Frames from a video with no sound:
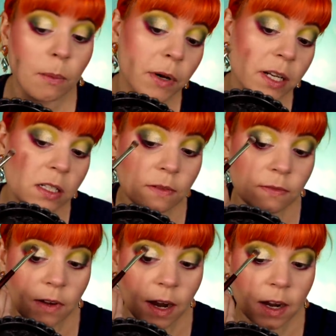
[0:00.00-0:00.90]
But it's a
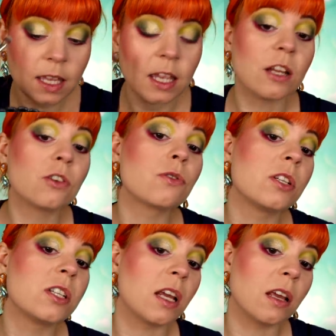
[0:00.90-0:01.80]
very
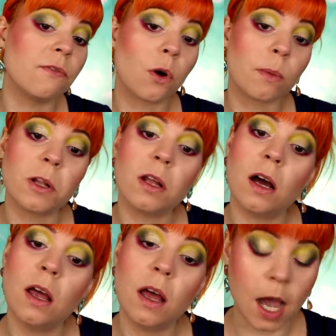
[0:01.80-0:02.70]
interesting
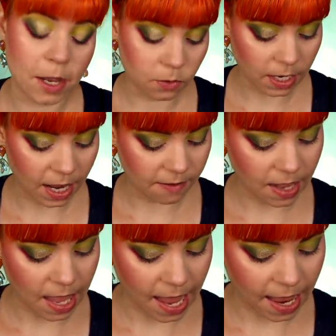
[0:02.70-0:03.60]
formula. I don't have
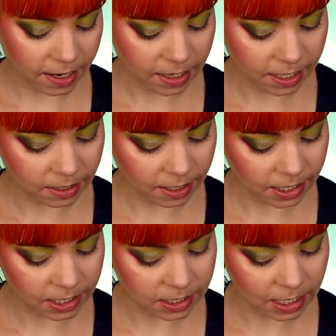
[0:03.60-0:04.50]
anything
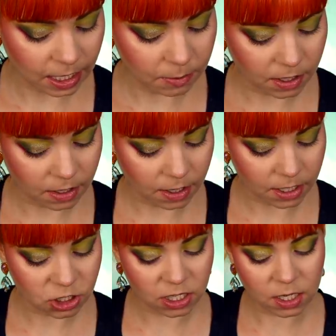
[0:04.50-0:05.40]
like this in my
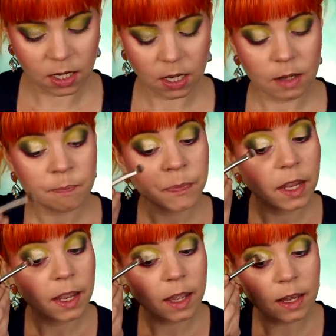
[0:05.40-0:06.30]
collection.
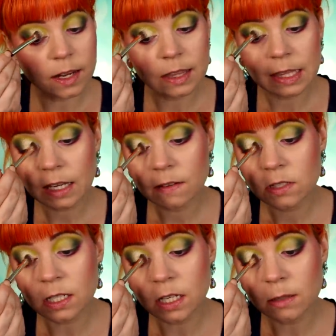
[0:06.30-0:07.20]
And I think I've
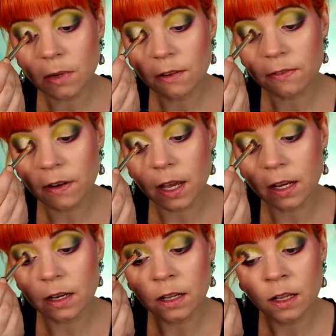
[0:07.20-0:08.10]
seen my
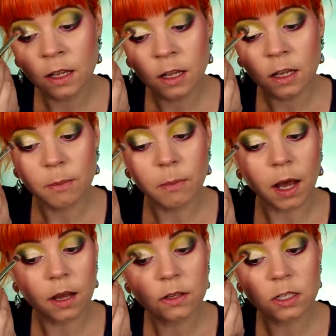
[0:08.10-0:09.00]
friend
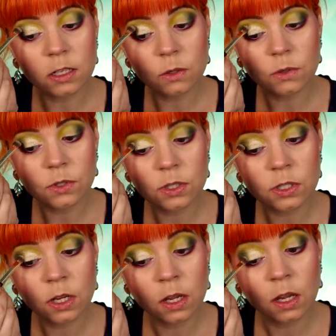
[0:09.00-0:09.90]
Marte use